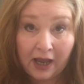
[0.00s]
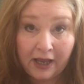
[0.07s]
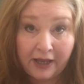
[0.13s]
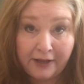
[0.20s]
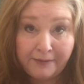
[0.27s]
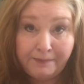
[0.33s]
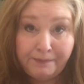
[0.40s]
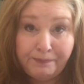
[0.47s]

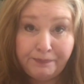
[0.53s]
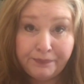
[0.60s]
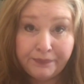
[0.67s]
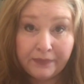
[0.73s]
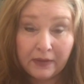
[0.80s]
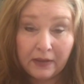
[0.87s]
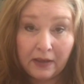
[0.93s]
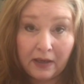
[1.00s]

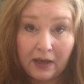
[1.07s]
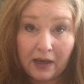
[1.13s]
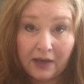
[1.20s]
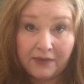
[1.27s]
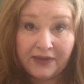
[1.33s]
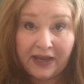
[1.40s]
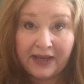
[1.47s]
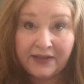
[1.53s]

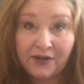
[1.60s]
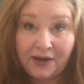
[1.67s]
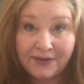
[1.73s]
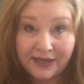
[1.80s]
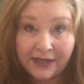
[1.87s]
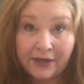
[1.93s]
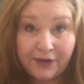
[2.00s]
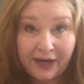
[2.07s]
And so I
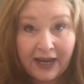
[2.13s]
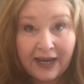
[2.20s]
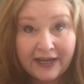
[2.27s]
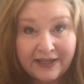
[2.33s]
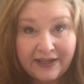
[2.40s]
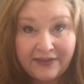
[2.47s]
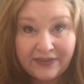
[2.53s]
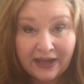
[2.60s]
was like, okay,
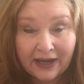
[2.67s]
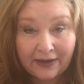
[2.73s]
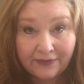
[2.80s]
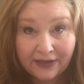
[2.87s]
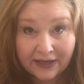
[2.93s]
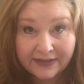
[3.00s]
I get that.